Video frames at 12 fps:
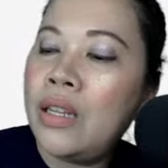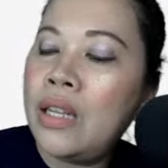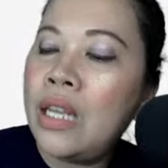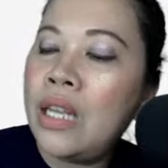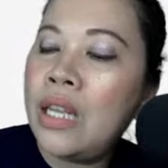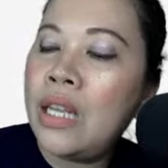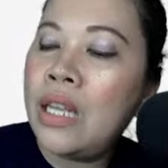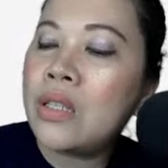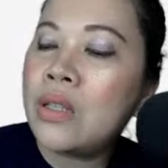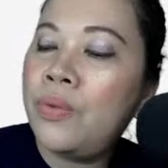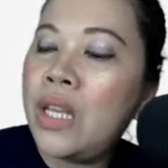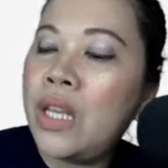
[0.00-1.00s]
equals
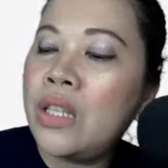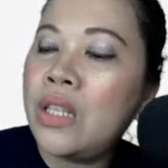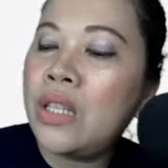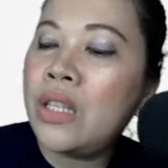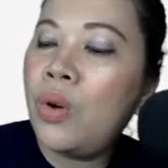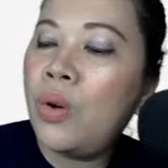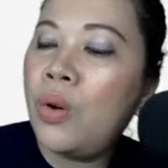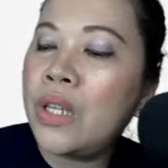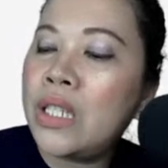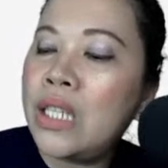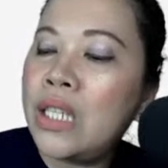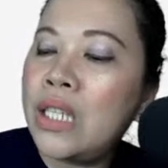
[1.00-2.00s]
V2 over
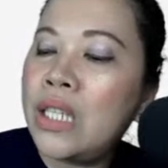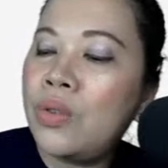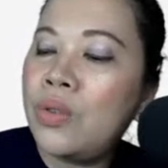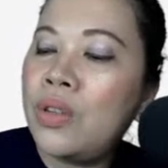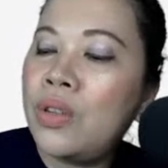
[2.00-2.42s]
T2.